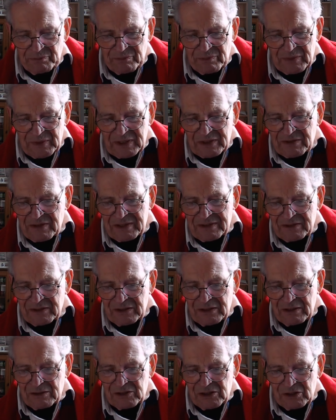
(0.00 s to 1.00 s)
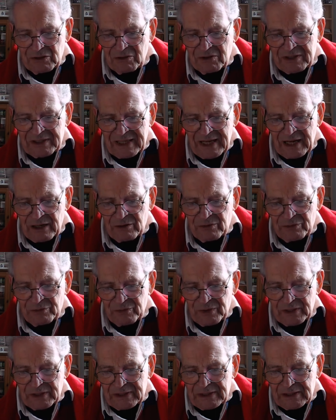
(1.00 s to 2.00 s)
and then you have
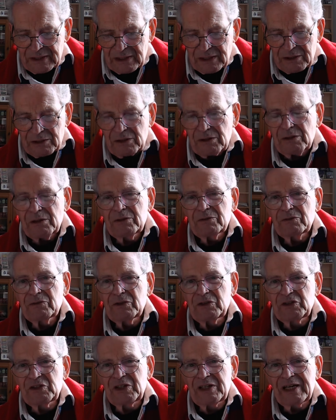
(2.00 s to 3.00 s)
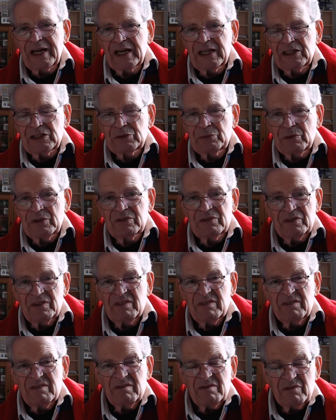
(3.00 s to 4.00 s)
uh, the th with
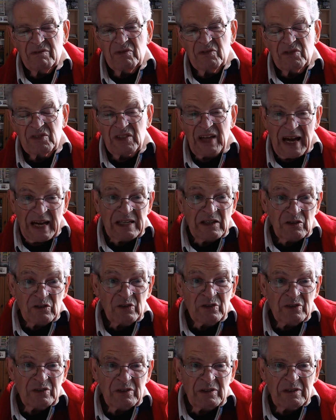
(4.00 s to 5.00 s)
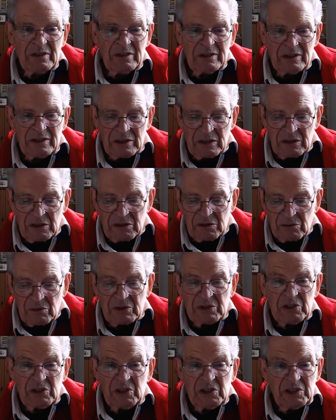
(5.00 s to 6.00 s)
thanks,
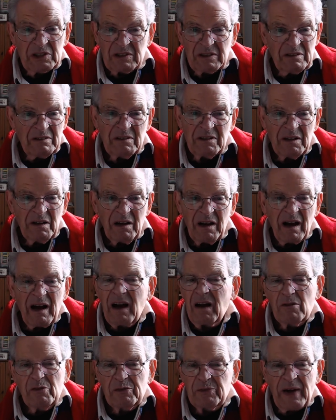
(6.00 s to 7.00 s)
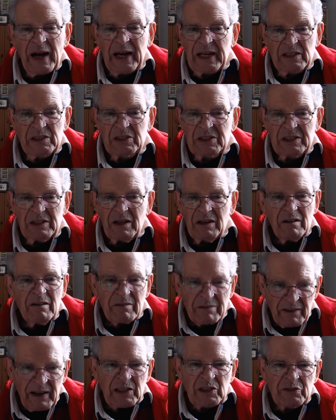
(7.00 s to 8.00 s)
which is oh thanks,
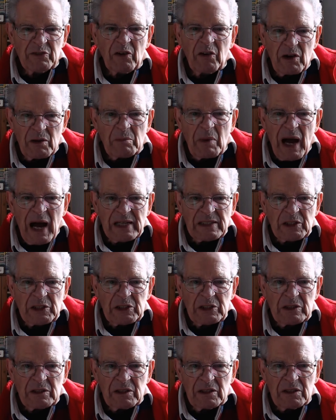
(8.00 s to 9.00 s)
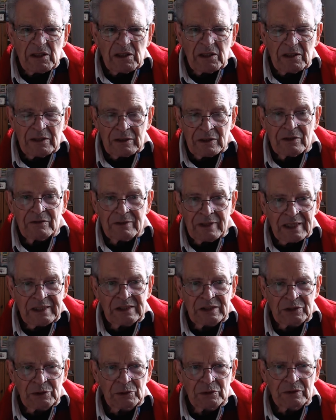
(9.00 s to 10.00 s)
thanks very much, that
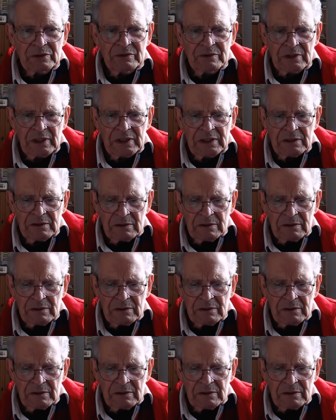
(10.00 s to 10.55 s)
sort of thing.